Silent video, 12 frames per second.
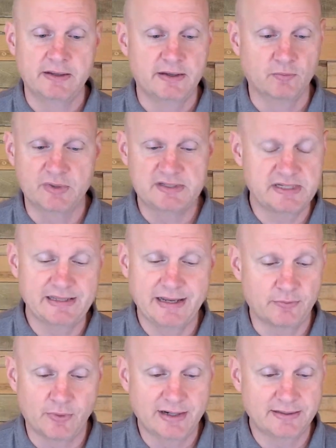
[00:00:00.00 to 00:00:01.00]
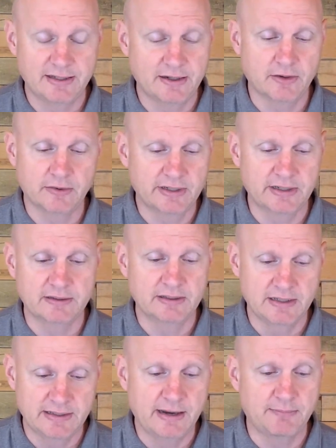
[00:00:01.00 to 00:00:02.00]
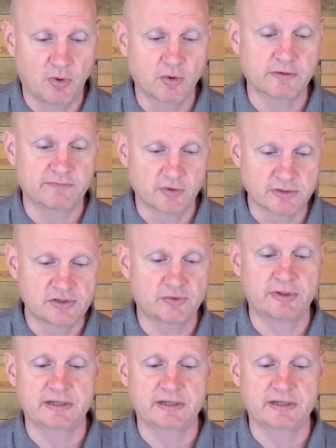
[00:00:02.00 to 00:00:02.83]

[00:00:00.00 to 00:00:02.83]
And we see that right there in that part of verse 3,